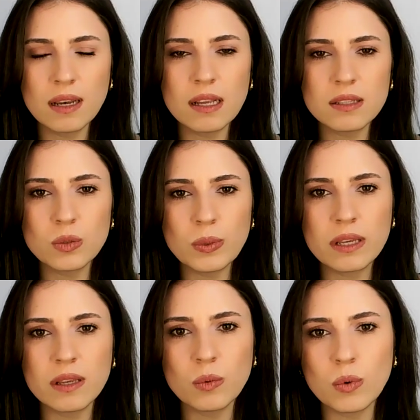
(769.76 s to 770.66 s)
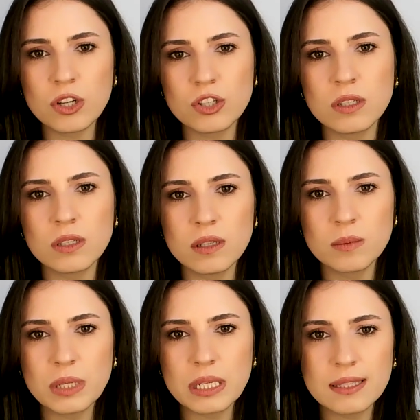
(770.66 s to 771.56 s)
last week in Washington,
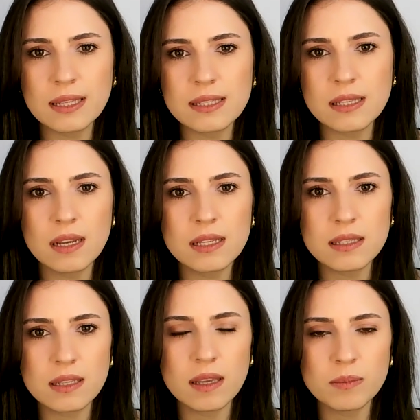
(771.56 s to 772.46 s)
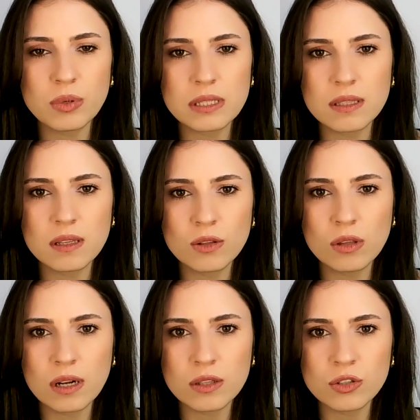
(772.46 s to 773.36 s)
President Zelensky and President
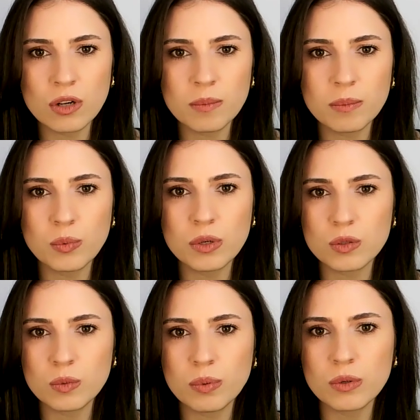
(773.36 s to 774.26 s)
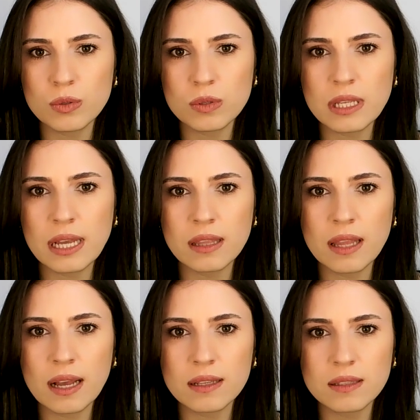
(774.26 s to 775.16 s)
Donald Trump were supposed to sign
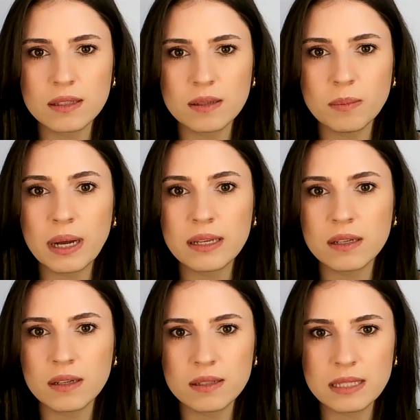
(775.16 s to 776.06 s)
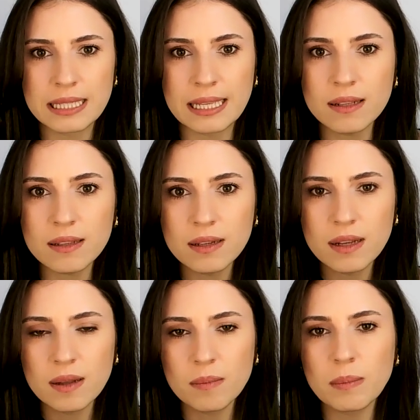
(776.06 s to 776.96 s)
that minerals deal,
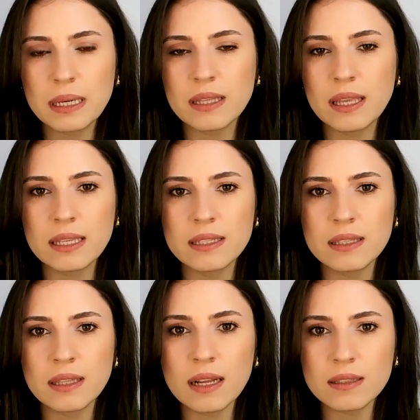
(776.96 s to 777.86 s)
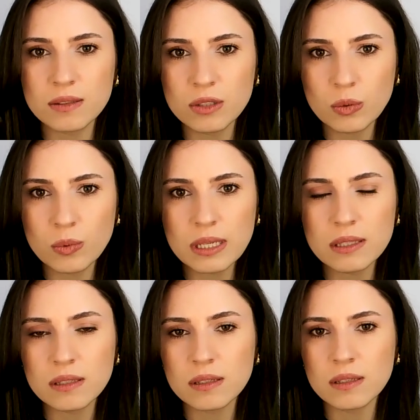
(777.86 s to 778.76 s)
but they did not do
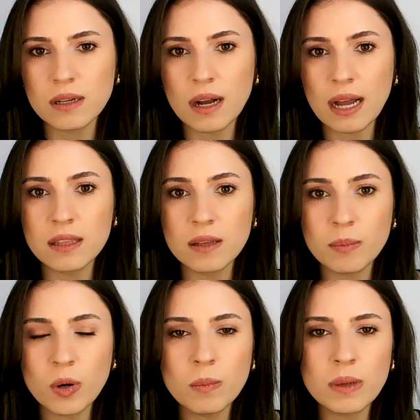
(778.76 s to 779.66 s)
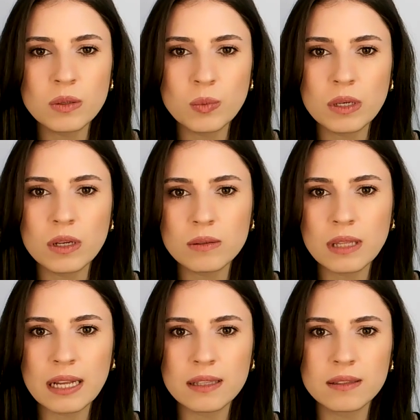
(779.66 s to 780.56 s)
it. At the moment, we know
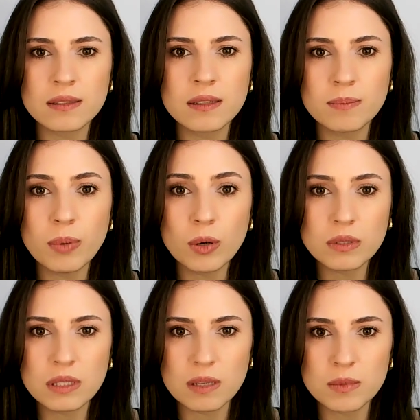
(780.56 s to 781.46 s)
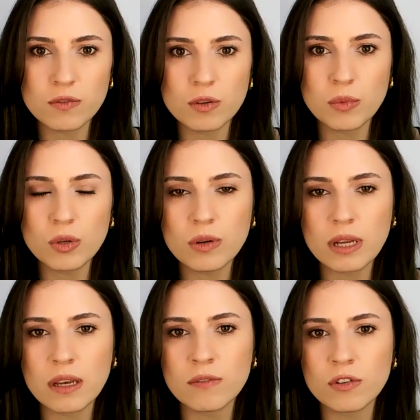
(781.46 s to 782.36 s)
that both teams from
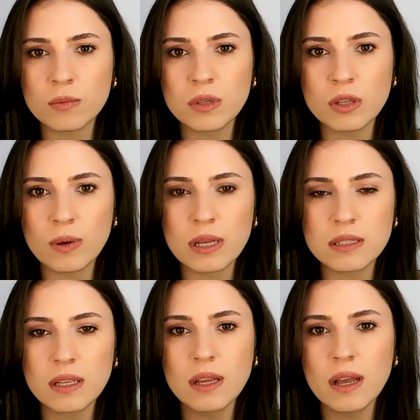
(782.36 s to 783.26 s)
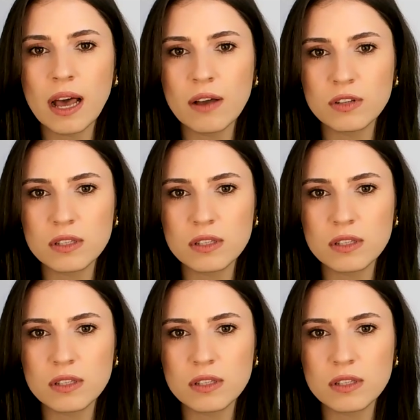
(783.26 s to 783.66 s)
Ukraine and from the US have